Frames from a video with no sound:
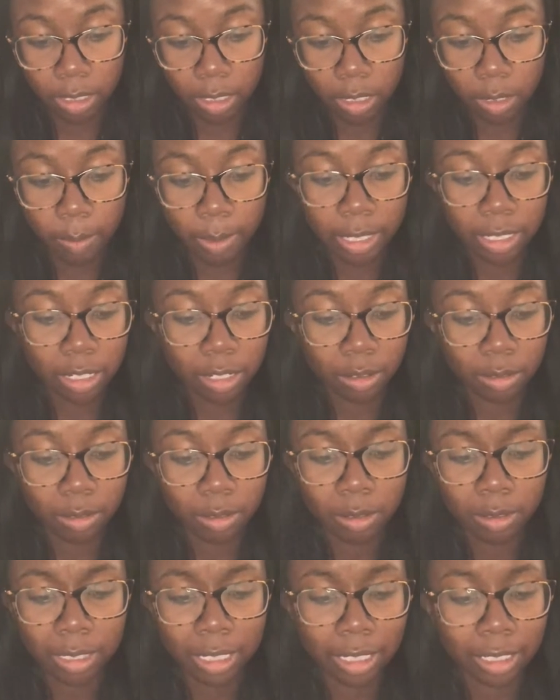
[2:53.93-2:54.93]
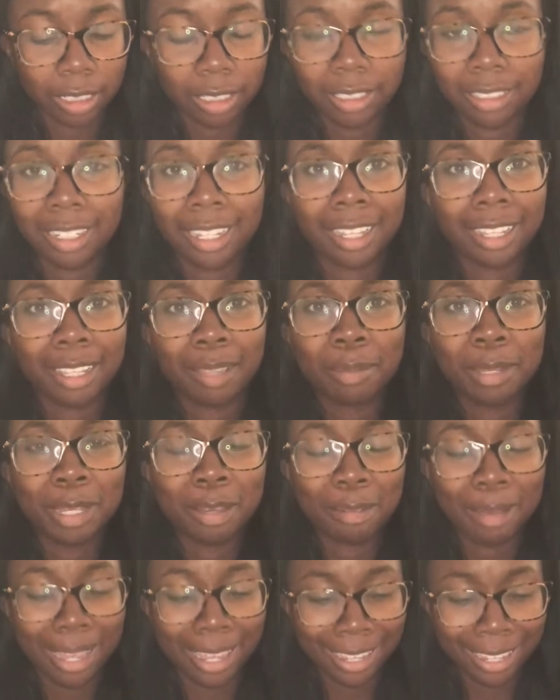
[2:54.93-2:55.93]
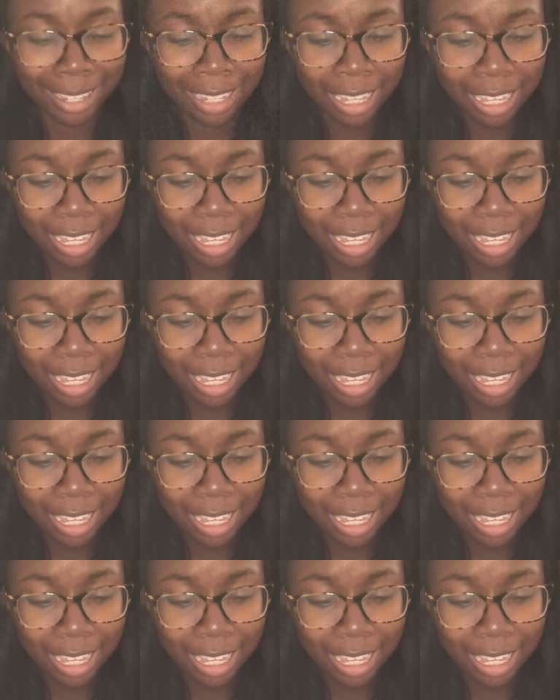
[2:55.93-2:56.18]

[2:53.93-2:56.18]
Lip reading: Oh, wait, no. Hold on. Let me go back.